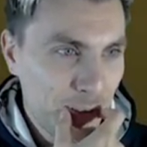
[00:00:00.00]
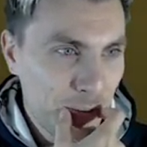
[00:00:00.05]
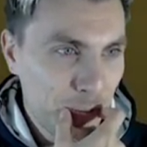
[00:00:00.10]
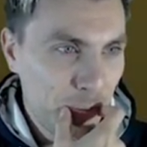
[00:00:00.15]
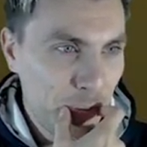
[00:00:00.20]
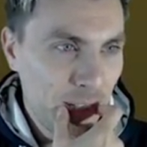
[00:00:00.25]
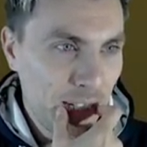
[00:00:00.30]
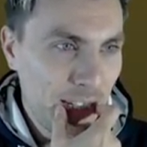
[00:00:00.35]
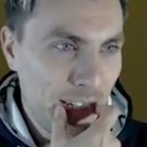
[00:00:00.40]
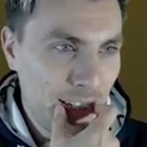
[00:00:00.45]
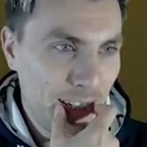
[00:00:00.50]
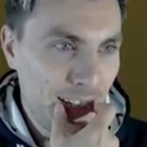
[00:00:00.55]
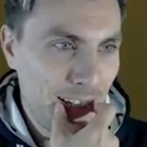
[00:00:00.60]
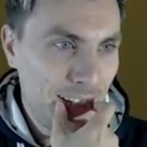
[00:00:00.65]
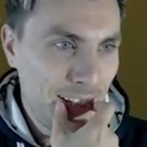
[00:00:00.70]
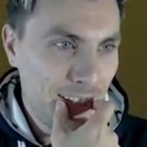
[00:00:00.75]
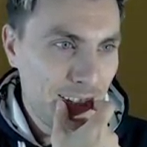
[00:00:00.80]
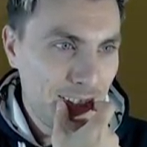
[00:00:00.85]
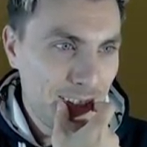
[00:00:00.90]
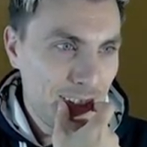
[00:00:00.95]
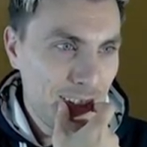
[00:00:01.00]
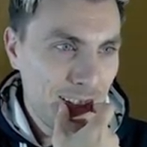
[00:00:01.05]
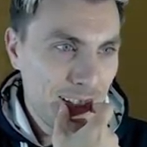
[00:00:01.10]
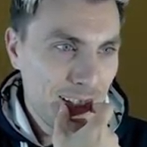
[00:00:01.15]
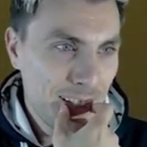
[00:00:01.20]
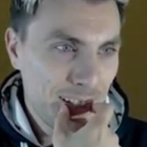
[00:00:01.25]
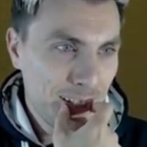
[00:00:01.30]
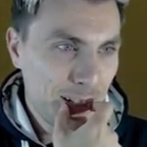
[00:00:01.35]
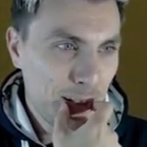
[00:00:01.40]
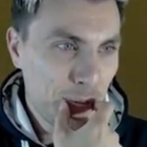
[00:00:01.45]
Please.
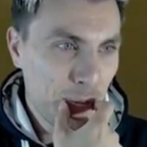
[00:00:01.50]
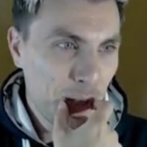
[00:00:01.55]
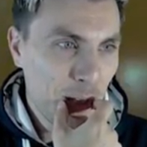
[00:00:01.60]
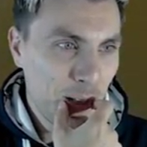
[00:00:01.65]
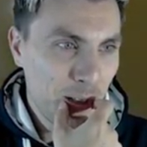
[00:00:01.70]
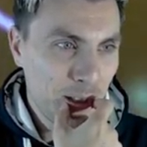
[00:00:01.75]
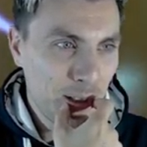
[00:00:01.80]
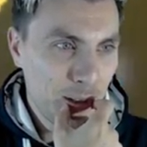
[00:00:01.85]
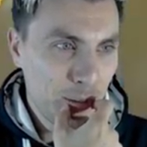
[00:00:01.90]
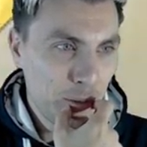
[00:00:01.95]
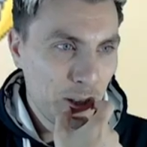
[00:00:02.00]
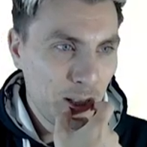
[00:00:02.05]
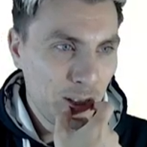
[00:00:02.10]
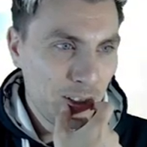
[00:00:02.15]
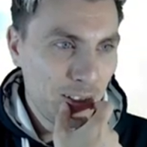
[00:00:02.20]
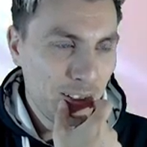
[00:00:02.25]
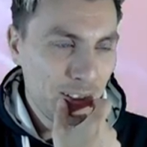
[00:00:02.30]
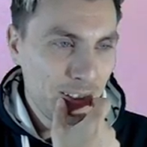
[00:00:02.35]
Come on, come on.